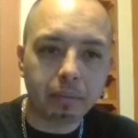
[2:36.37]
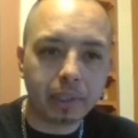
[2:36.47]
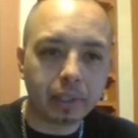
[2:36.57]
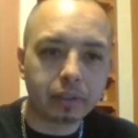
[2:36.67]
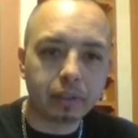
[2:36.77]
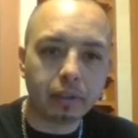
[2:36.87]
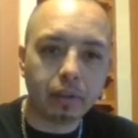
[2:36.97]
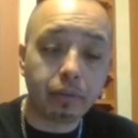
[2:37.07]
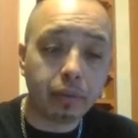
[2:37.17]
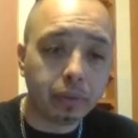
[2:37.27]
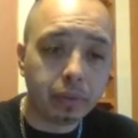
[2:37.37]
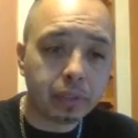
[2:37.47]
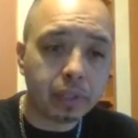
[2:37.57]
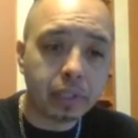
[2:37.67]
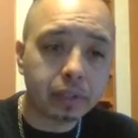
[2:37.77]
Because, if you're
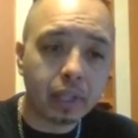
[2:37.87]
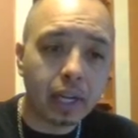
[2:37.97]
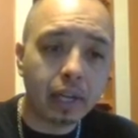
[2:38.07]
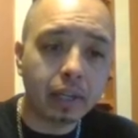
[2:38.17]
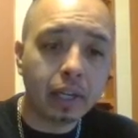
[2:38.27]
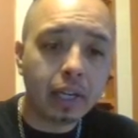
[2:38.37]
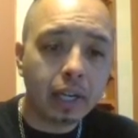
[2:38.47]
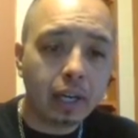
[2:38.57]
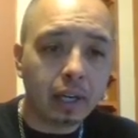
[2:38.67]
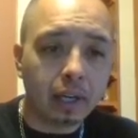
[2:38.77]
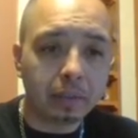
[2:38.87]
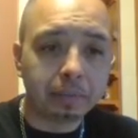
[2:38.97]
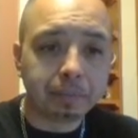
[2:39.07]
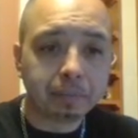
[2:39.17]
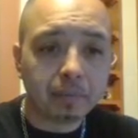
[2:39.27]
using these a lot,
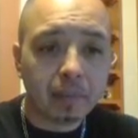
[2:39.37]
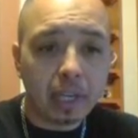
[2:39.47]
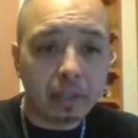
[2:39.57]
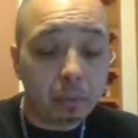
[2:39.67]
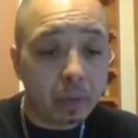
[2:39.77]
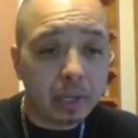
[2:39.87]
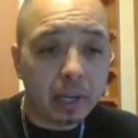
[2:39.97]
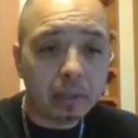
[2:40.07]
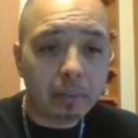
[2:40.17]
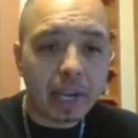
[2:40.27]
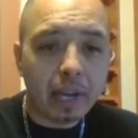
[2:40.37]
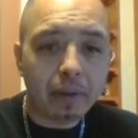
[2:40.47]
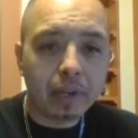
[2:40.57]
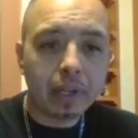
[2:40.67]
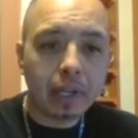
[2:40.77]
and you wear down the
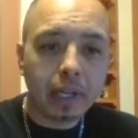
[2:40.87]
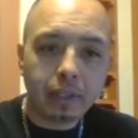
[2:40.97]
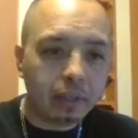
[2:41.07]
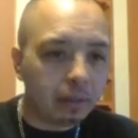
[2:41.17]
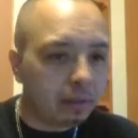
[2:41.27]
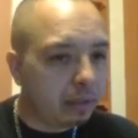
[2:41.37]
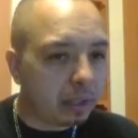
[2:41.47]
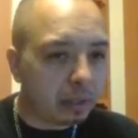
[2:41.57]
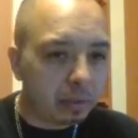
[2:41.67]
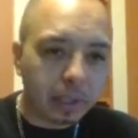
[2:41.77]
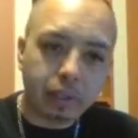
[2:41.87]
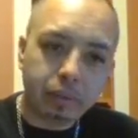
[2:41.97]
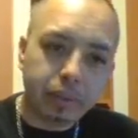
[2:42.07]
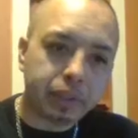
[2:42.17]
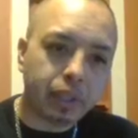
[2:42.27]
battery, you can quickly
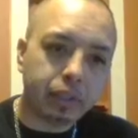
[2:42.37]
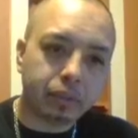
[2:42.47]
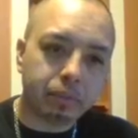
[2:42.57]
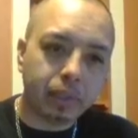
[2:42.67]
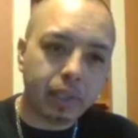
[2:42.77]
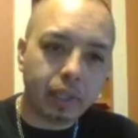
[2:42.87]
recharge them.